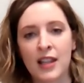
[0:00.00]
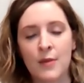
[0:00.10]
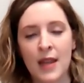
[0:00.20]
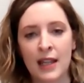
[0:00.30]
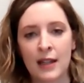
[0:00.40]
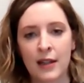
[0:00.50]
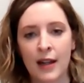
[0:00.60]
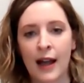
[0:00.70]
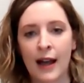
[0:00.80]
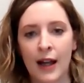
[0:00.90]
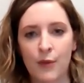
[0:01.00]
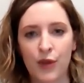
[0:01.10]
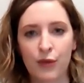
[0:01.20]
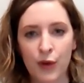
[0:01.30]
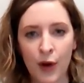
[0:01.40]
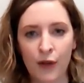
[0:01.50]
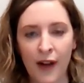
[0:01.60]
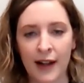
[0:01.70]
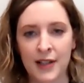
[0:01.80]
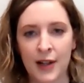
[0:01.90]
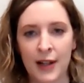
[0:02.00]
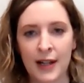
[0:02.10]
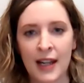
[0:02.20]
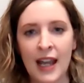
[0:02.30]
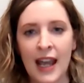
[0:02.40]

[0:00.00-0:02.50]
them in through Covaxon,